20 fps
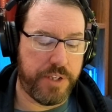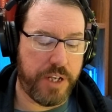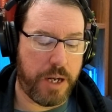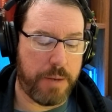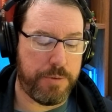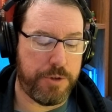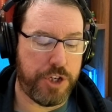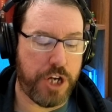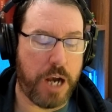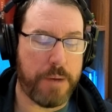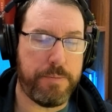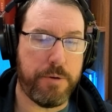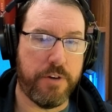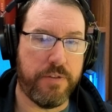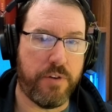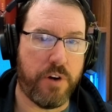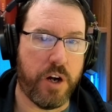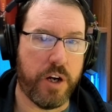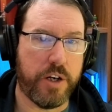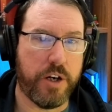up shop
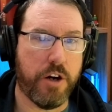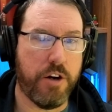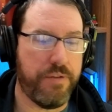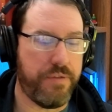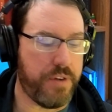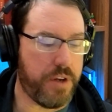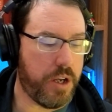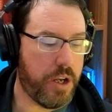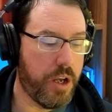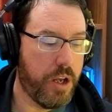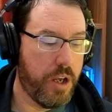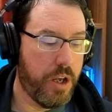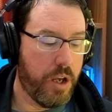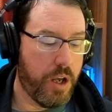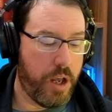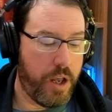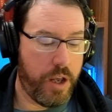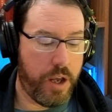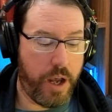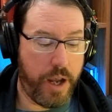over on Ko-fi,
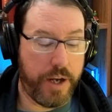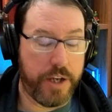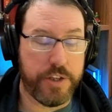I could do